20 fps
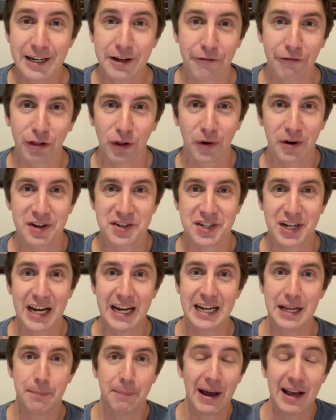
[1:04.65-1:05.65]
to Florida
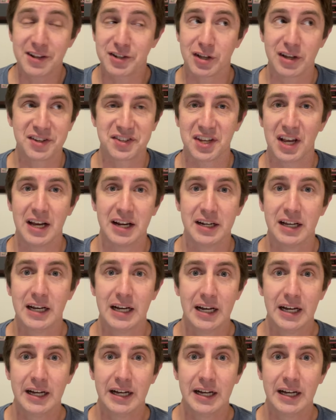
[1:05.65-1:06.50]
State, he basically said,